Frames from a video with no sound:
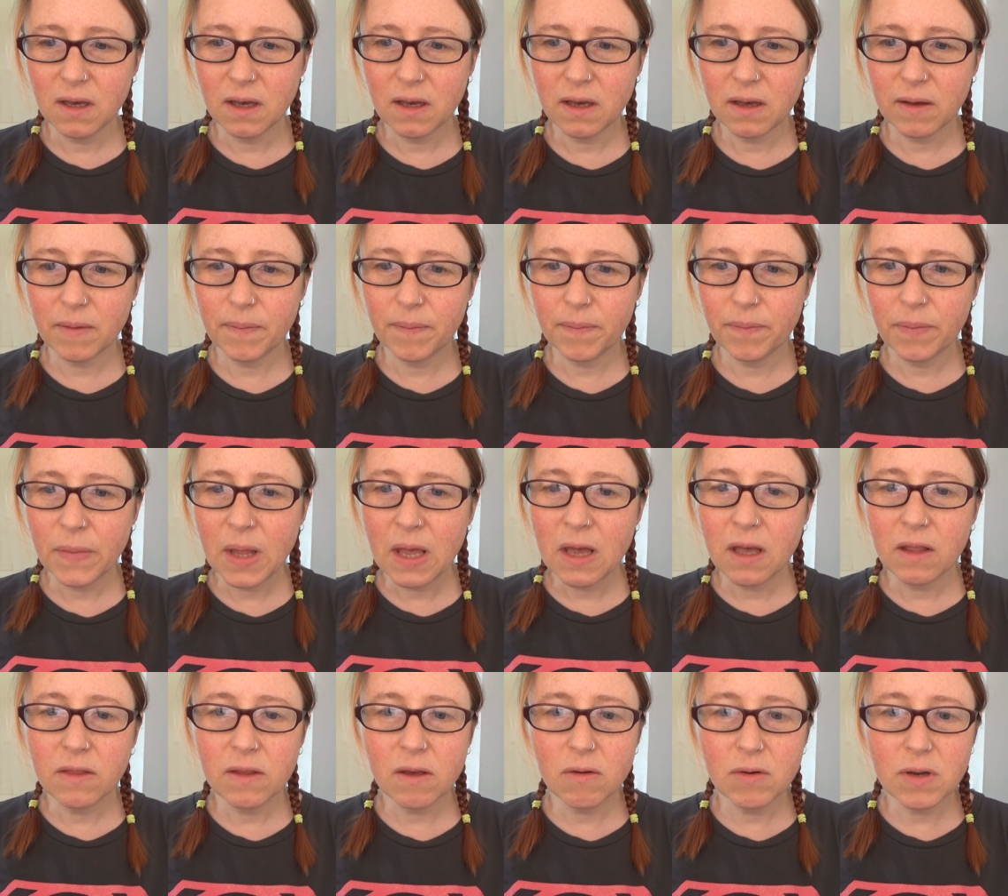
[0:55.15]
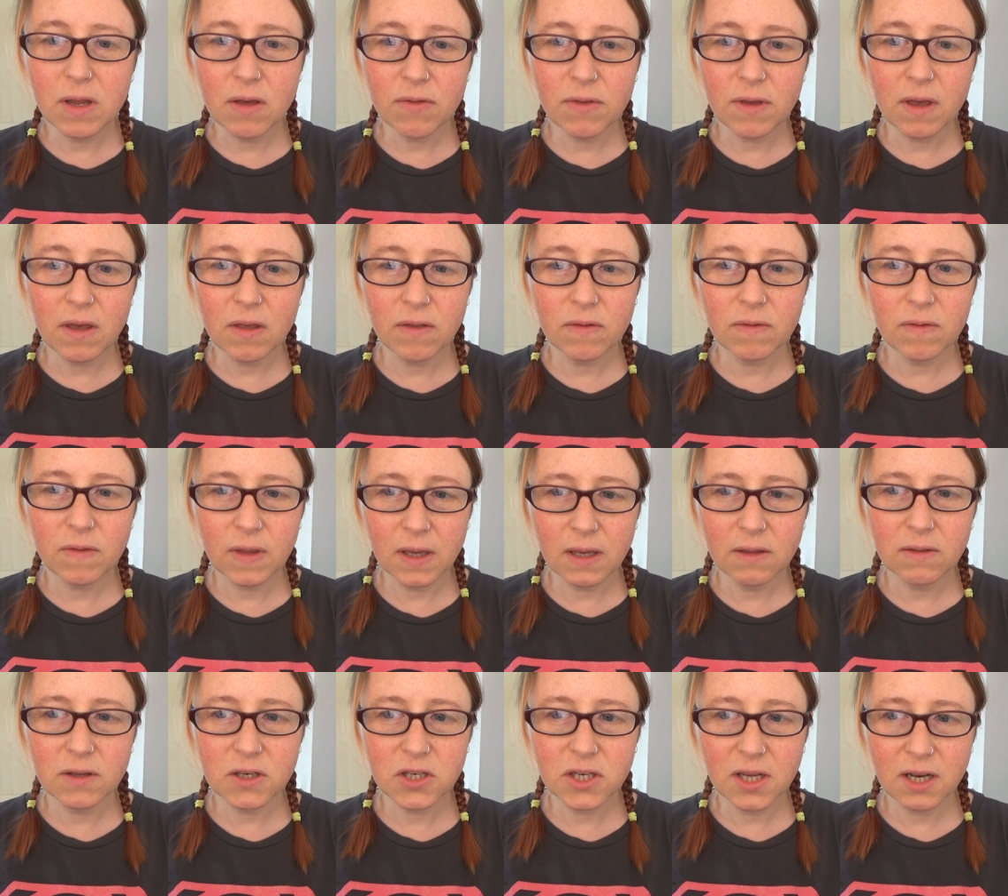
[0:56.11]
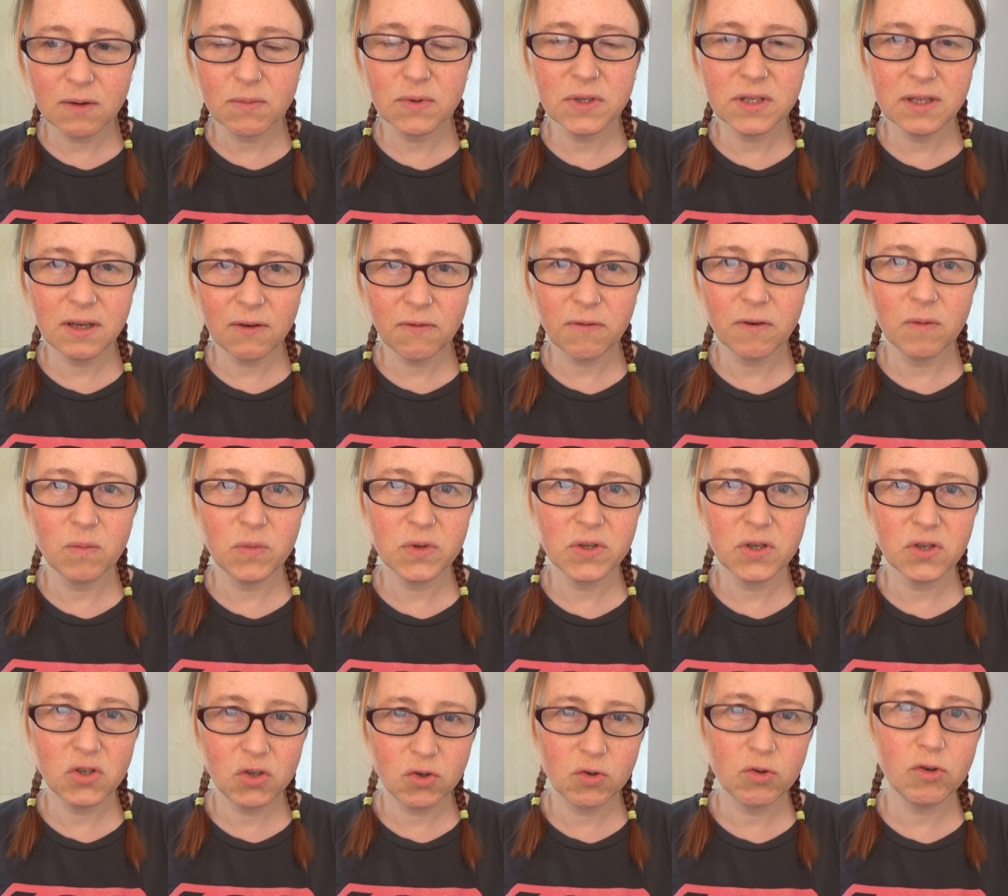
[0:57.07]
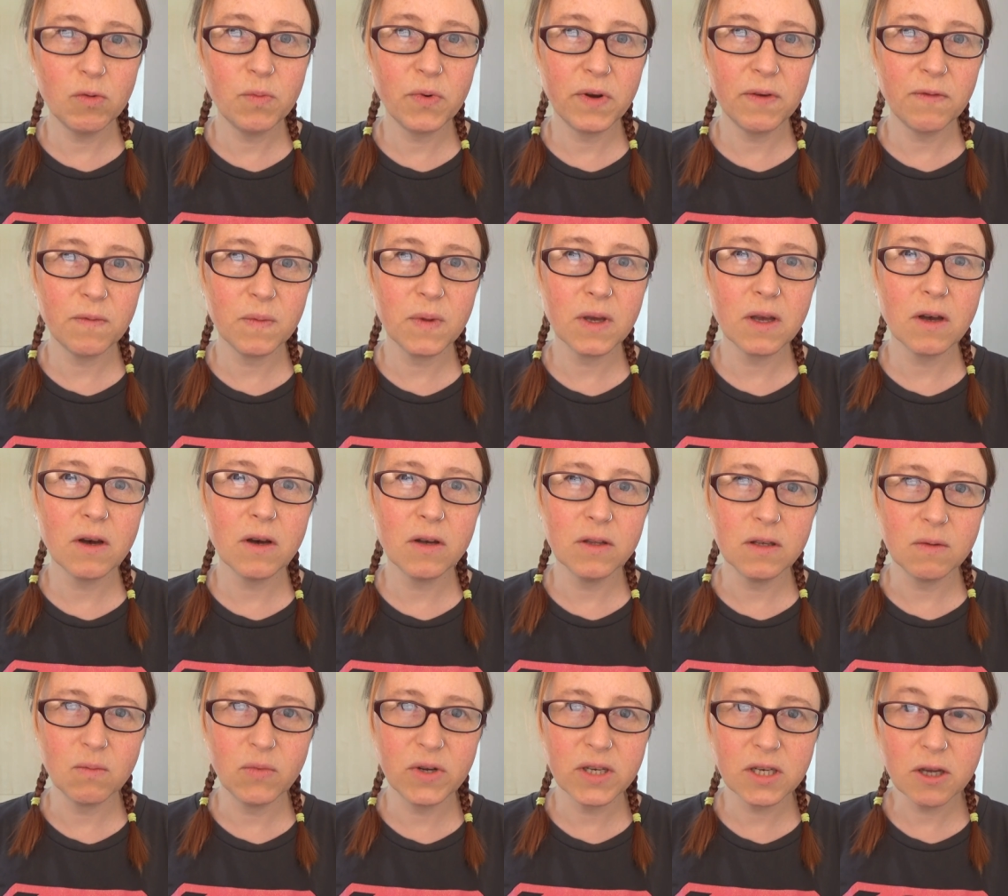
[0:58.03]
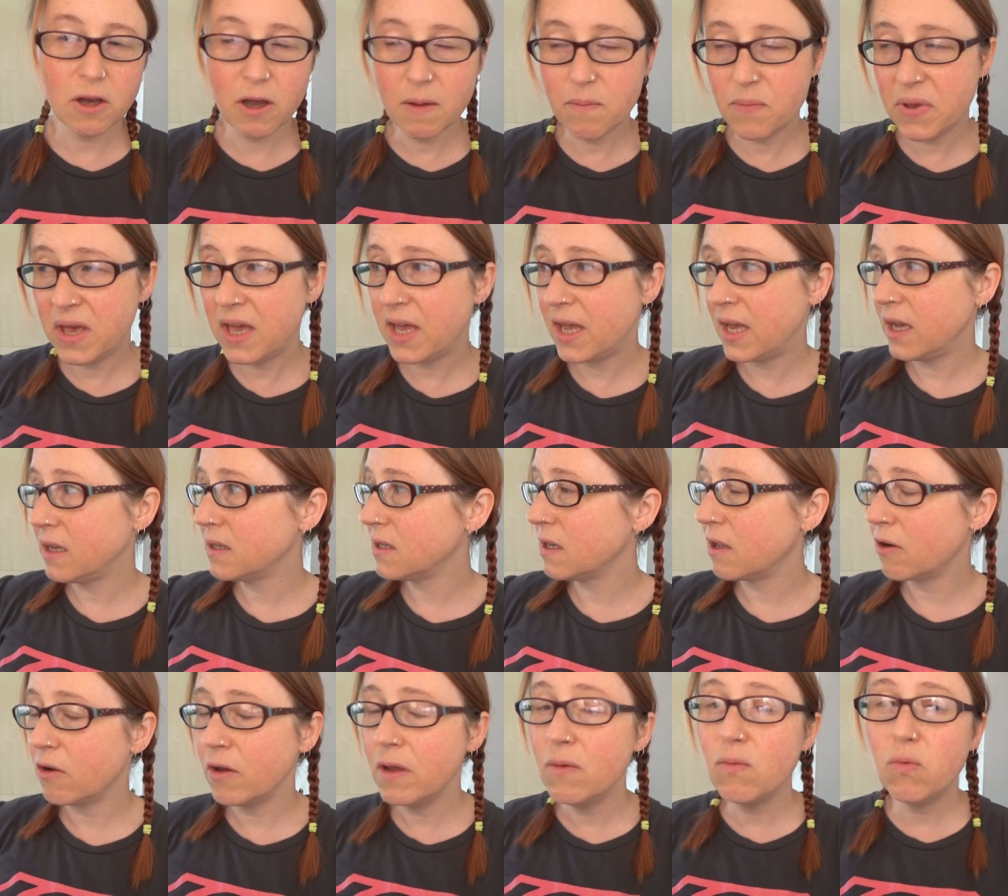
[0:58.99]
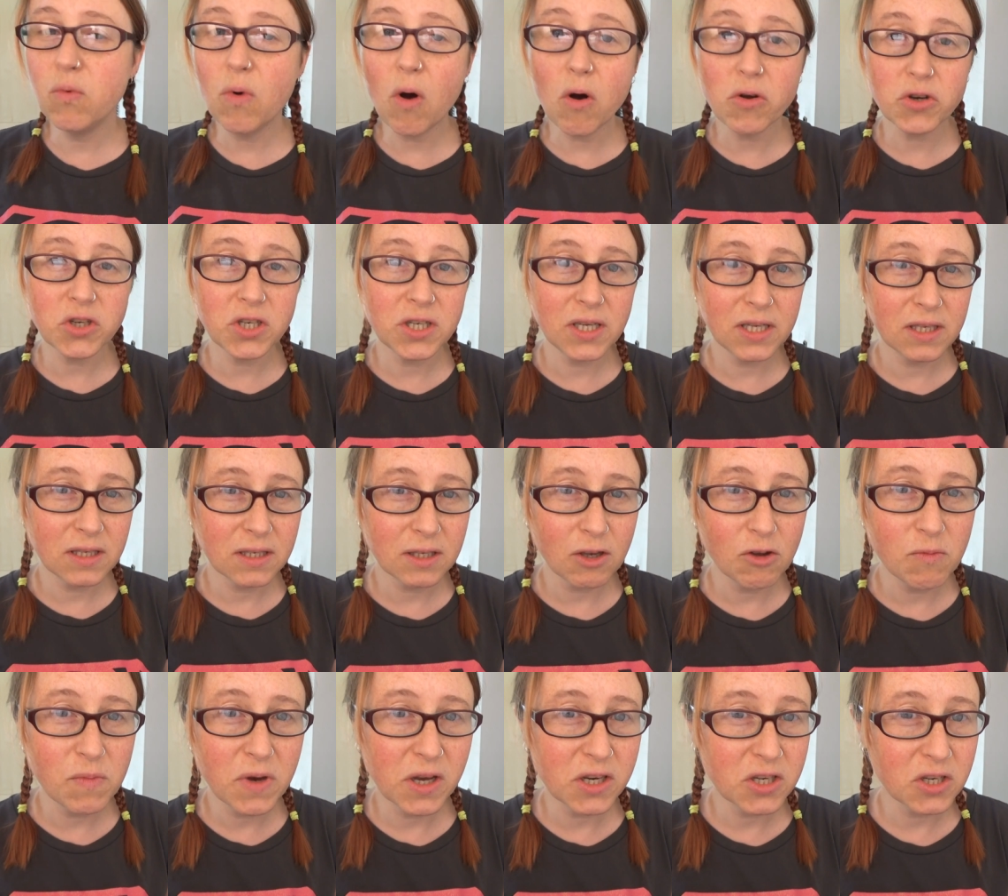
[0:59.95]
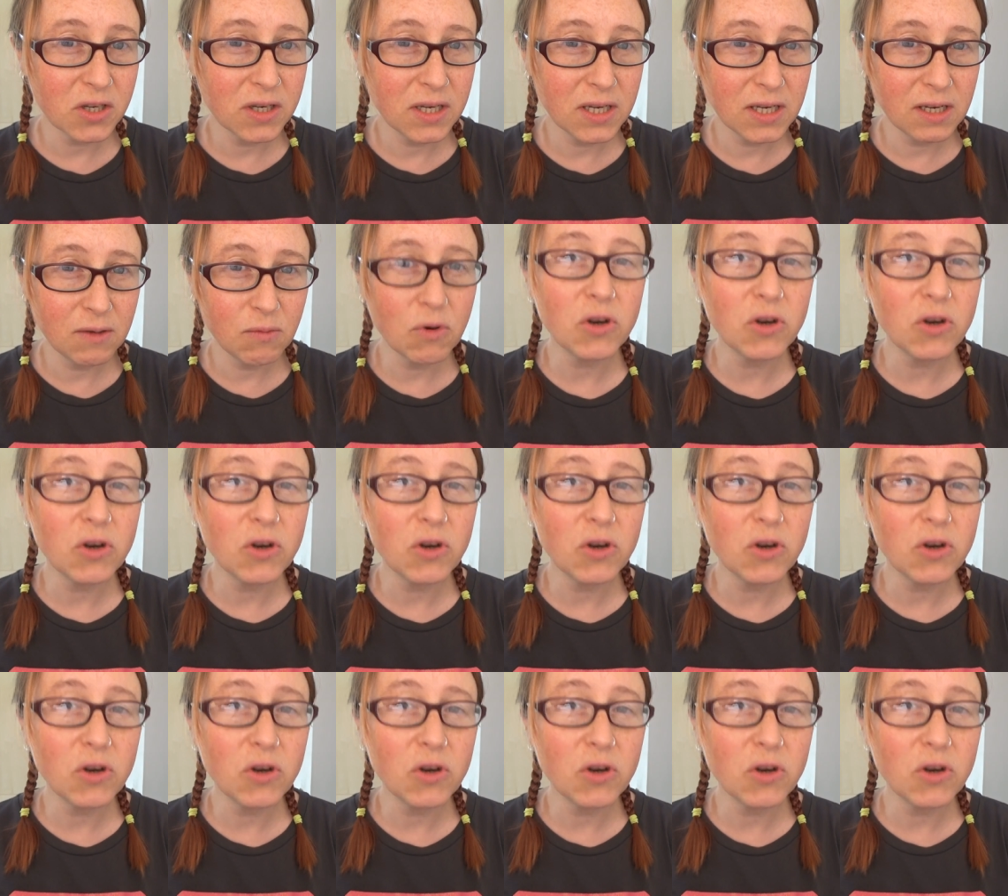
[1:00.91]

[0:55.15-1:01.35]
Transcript: Um, and the only other thing that she had was different was a strawberry from the garden, which I picked, and I washed it so much I nearly